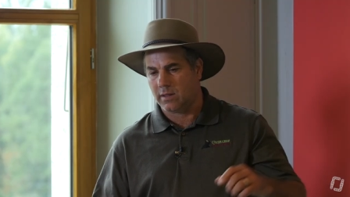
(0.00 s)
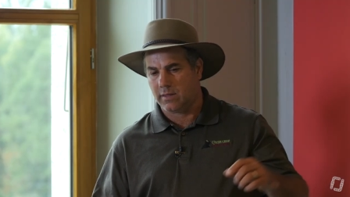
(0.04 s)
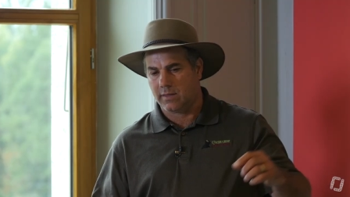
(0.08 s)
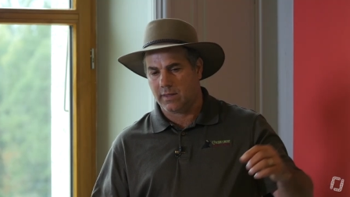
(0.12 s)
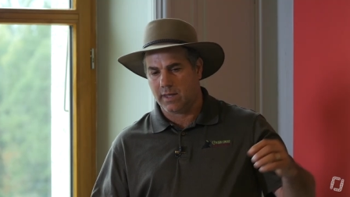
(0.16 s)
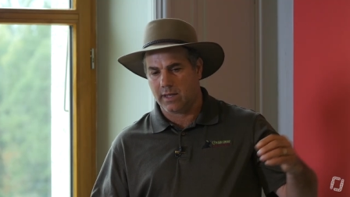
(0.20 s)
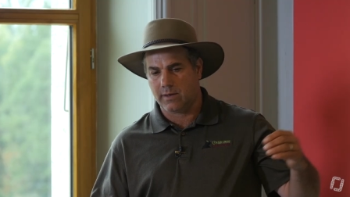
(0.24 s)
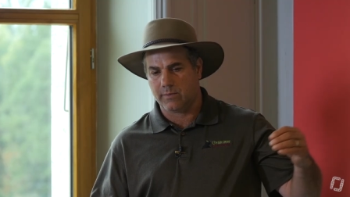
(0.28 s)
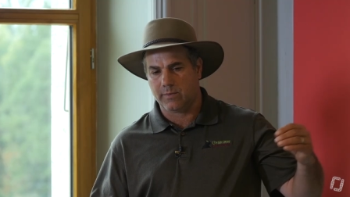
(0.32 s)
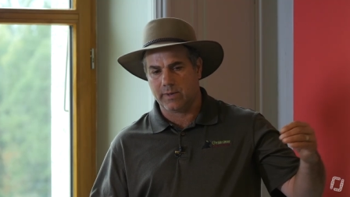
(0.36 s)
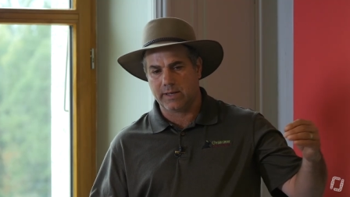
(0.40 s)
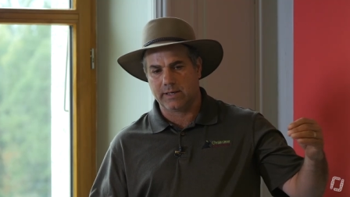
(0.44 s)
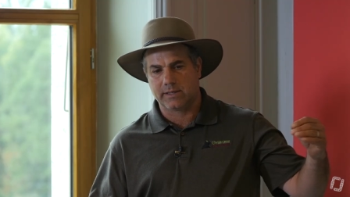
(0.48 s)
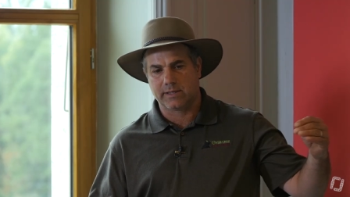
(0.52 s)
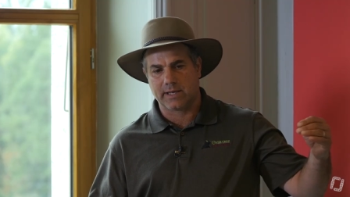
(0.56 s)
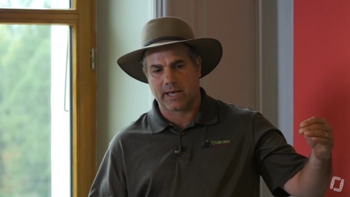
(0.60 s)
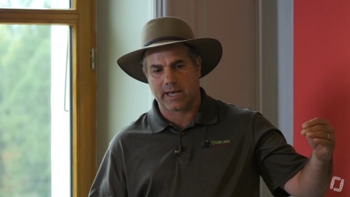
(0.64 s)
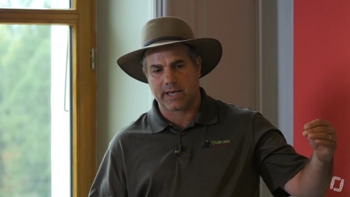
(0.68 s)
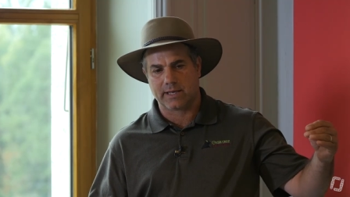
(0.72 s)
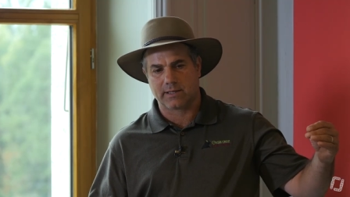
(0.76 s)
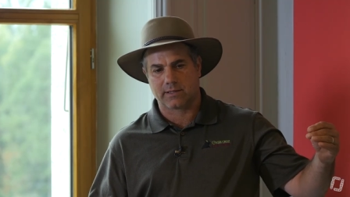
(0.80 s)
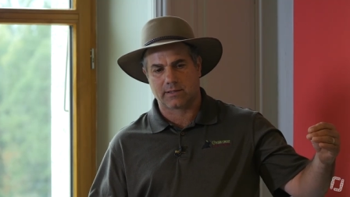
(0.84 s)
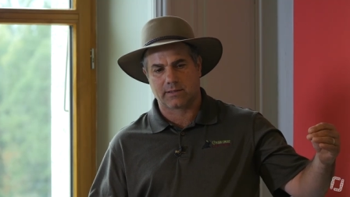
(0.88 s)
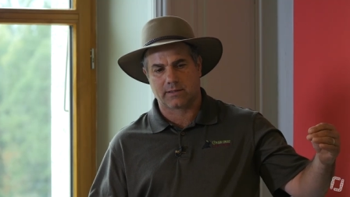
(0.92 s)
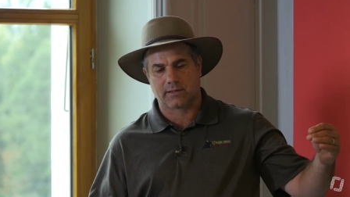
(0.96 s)
Then we
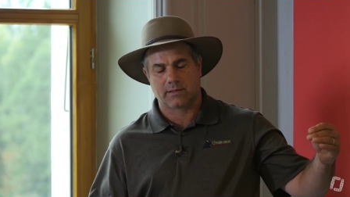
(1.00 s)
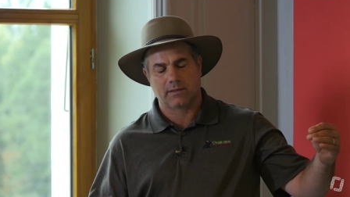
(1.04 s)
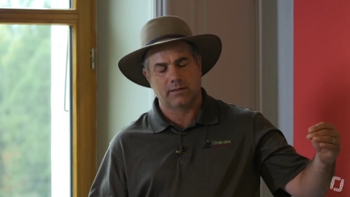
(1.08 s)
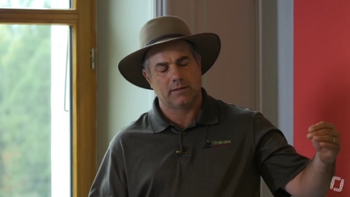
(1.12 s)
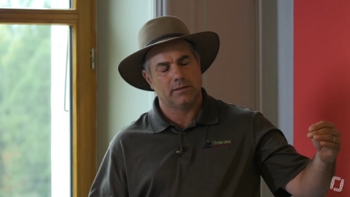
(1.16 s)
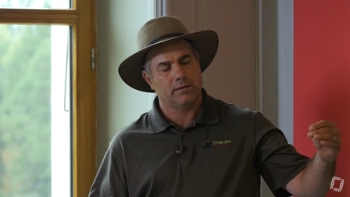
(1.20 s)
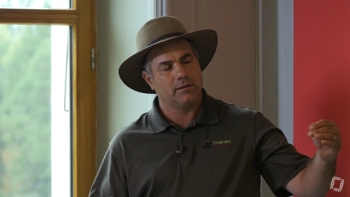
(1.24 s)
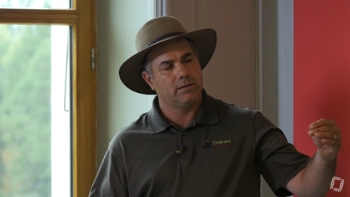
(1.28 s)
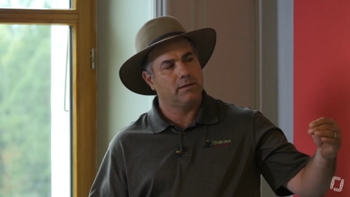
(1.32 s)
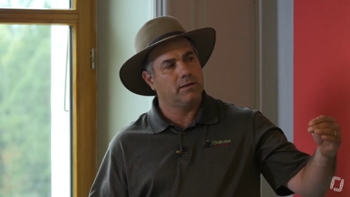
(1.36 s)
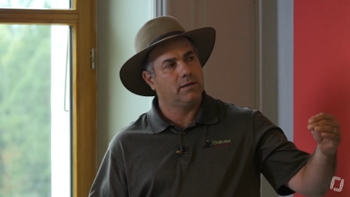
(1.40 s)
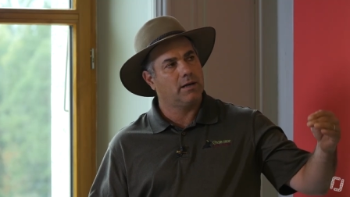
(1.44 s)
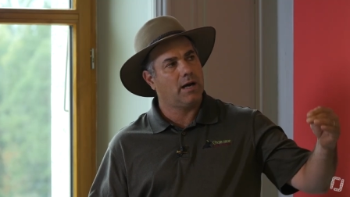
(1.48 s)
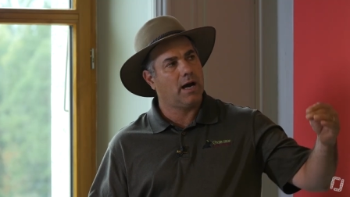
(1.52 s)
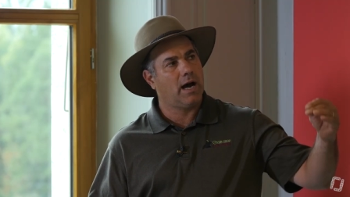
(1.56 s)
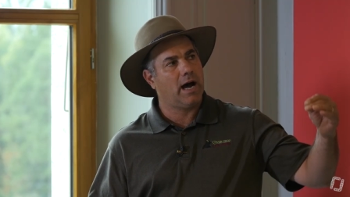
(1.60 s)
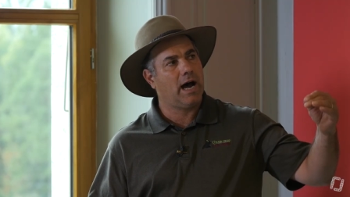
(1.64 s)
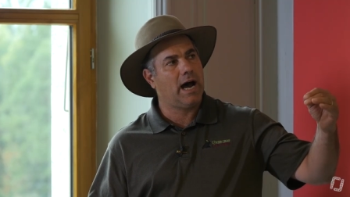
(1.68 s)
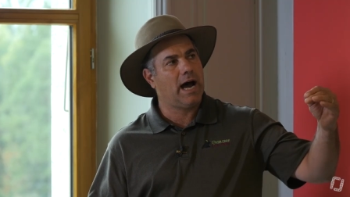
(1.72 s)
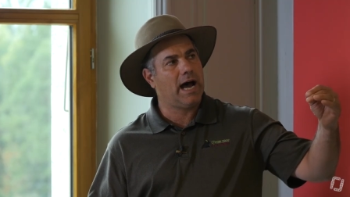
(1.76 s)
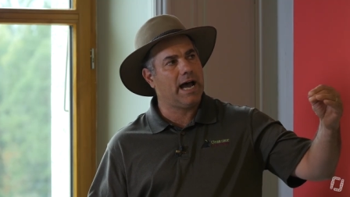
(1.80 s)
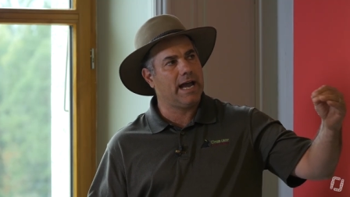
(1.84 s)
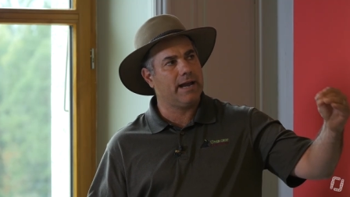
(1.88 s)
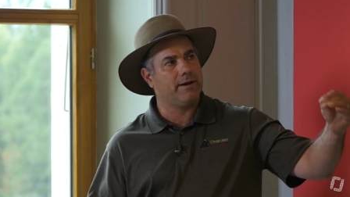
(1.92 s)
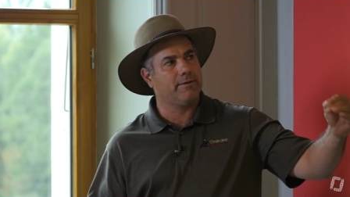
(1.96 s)
test a
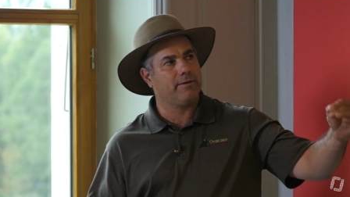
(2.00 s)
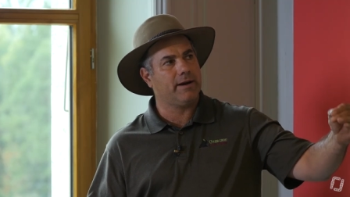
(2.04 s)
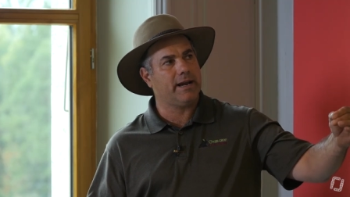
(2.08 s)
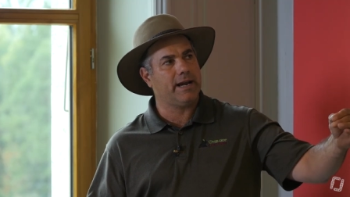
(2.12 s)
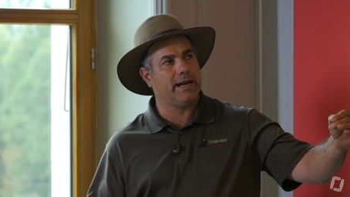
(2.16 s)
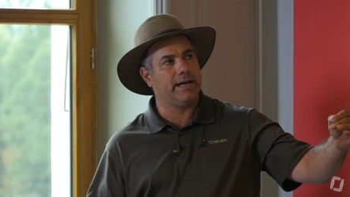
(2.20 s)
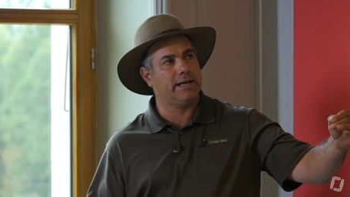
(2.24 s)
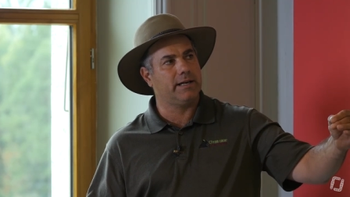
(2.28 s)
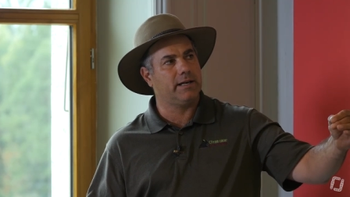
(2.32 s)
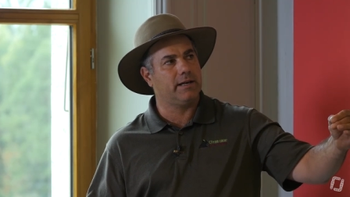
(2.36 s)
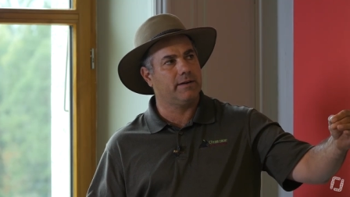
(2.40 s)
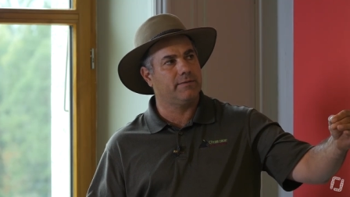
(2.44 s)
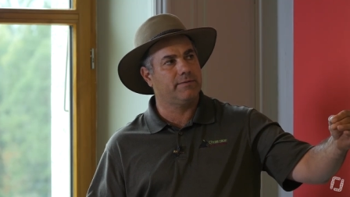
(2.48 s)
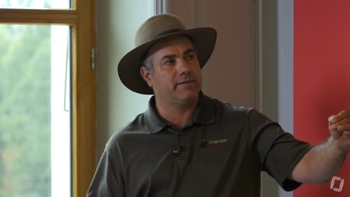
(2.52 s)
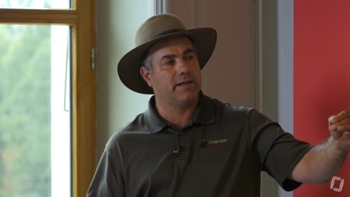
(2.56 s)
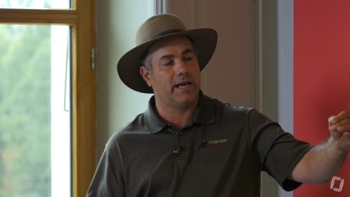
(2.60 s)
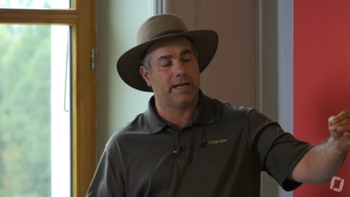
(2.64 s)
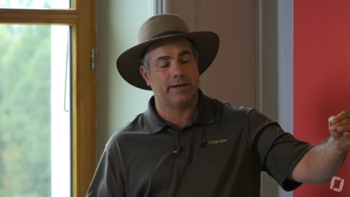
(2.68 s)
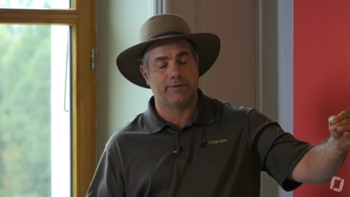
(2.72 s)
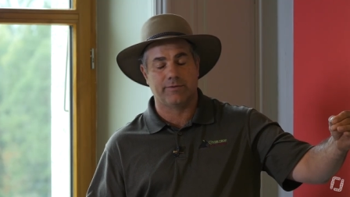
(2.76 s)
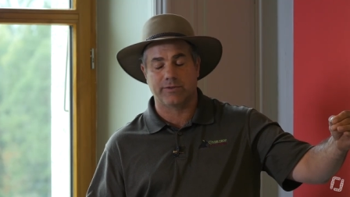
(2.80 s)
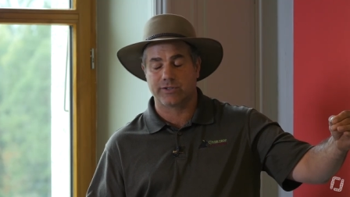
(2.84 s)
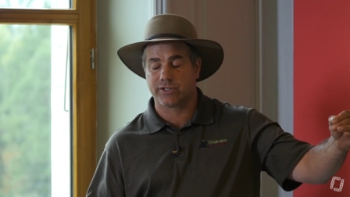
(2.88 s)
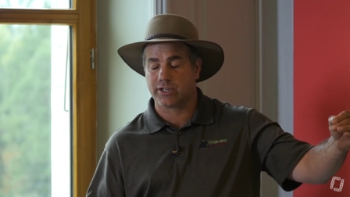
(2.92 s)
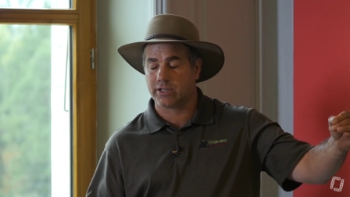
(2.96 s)
high rate of
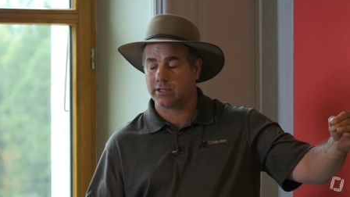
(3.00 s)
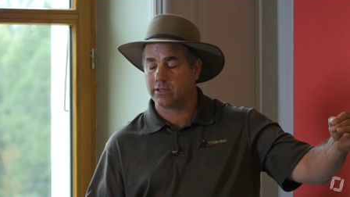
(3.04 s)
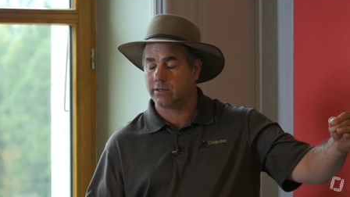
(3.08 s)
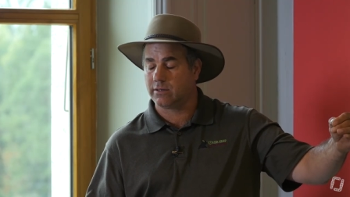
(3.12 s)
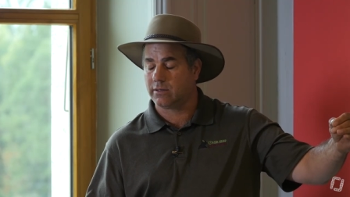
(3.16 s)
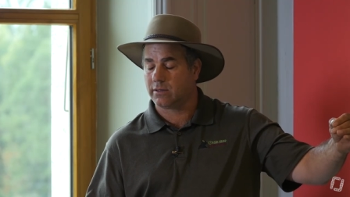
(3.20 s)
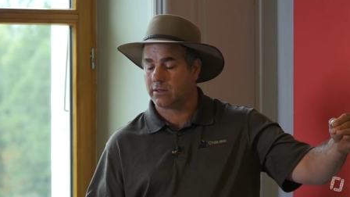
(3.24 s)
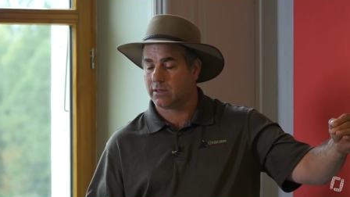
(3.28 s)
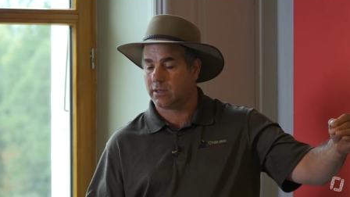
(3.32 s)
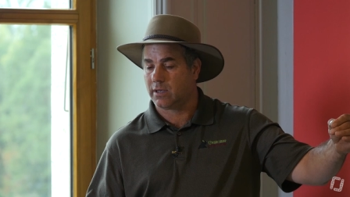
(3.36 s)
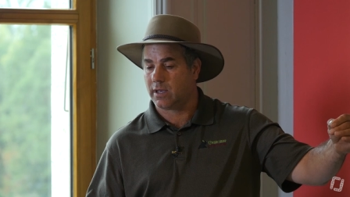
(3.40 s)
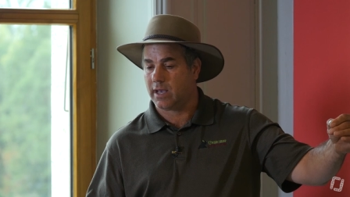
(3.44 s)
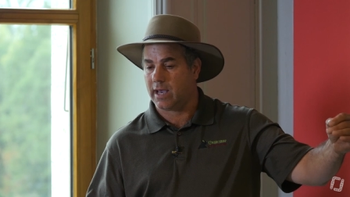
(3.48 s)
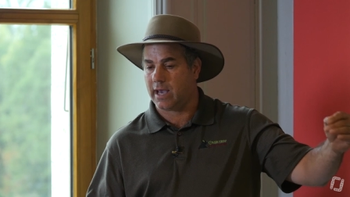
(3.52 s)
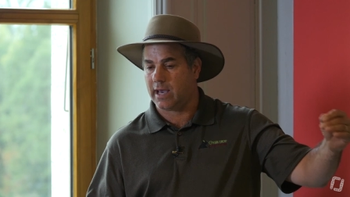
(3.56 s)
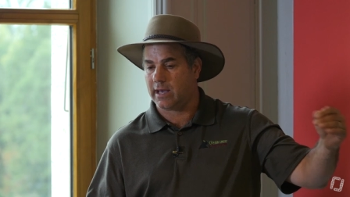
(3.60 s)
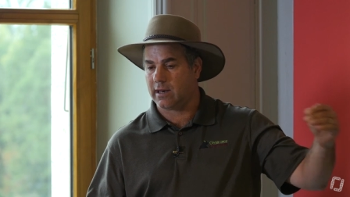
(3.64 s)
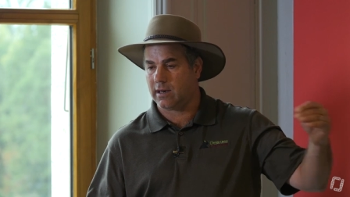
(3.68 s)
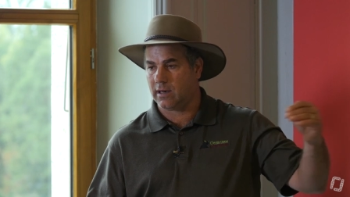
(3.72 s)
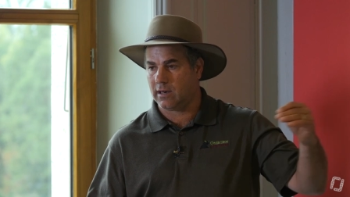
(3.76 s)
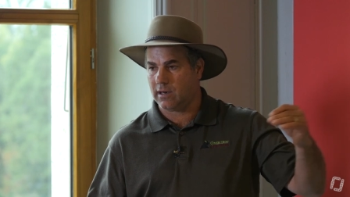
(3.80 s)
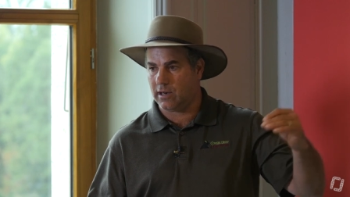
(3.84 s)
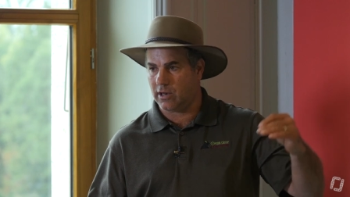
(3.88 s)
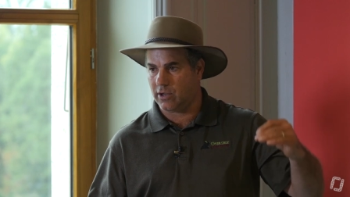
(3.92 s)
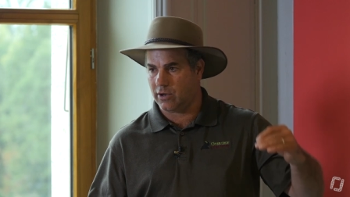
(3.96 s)
nitrogen and
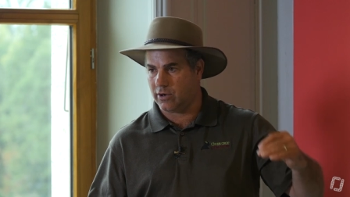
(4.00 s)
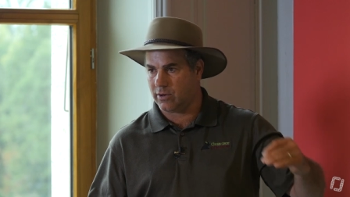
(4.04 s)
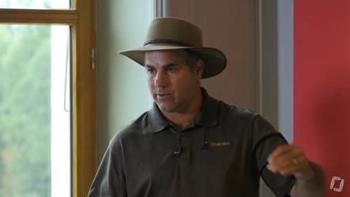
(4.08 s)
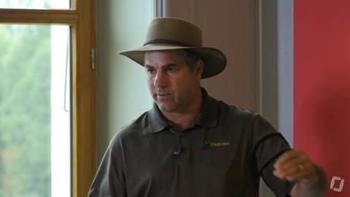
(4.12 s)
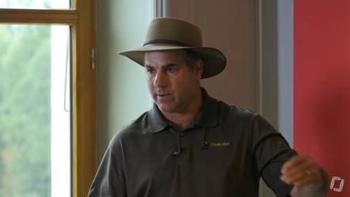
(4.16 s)
a low